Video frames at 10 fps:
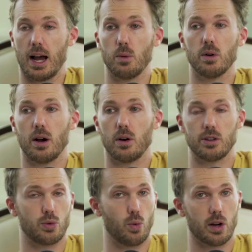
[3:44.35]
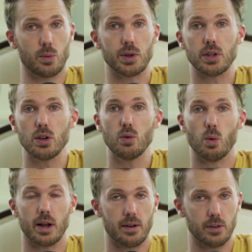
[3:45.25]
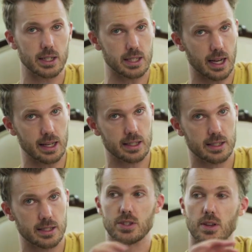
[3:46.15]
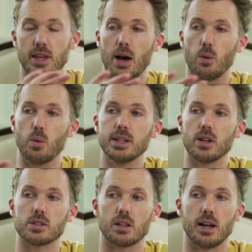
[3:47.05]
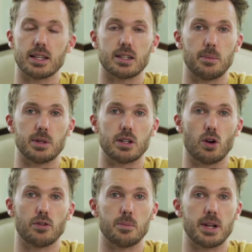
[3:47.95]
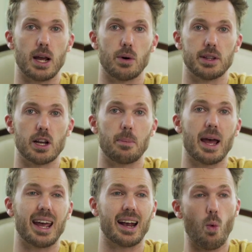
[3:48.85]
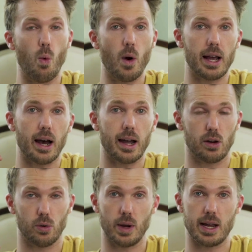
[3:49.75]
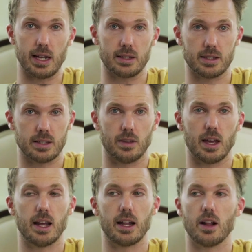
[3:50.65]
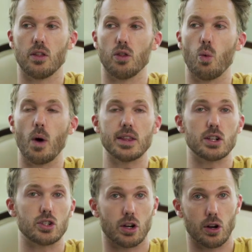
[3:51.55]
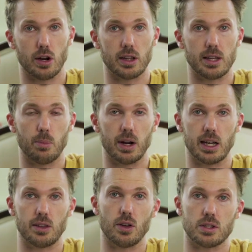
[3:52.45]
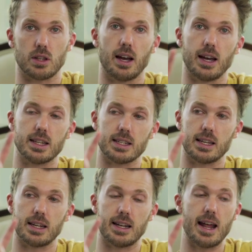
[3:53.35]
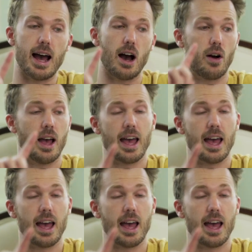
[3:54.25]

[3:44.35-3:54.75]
I want to work with you, whatever it takes, so that when those clients come in the door from day one, they're paying way higher rates than the way that you're currently bringing those clients in now.